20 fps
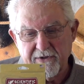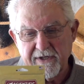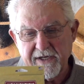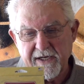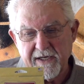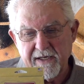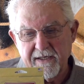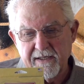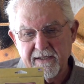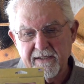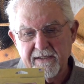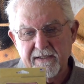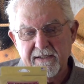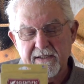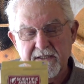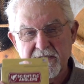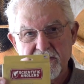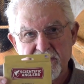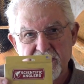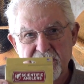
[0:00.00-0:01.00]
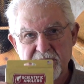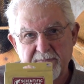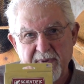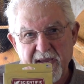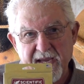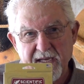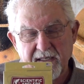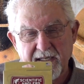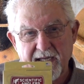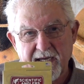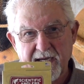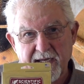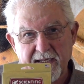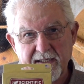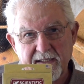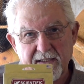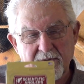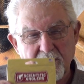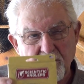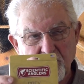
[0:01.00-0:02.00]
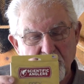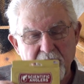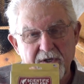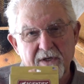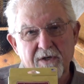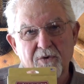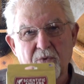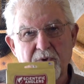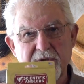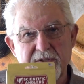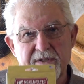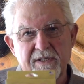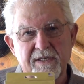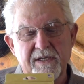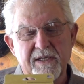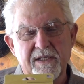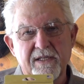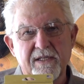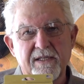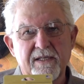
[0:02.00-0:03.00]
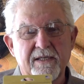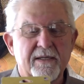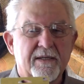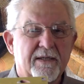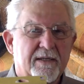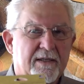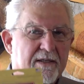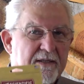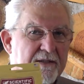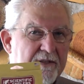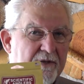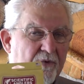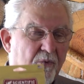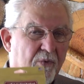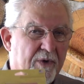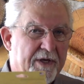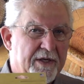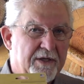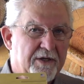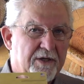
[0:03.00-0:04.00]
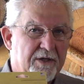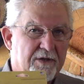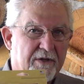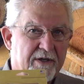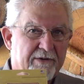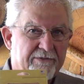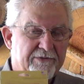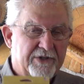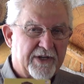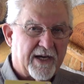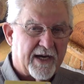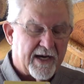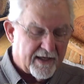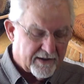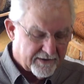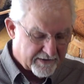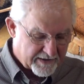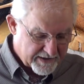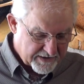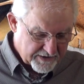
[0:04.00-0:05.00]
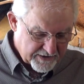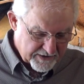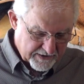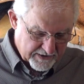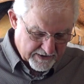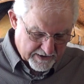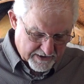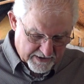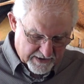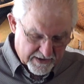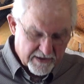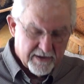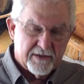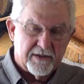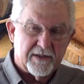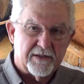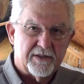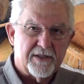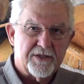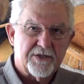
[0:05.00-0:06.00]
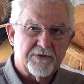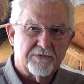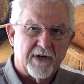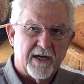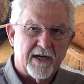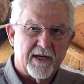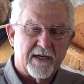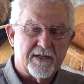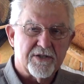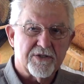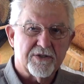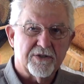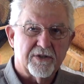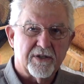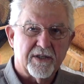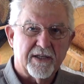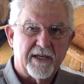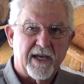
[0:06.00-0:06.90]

grain Spey line, we're within the window of tolerance that this rod is going to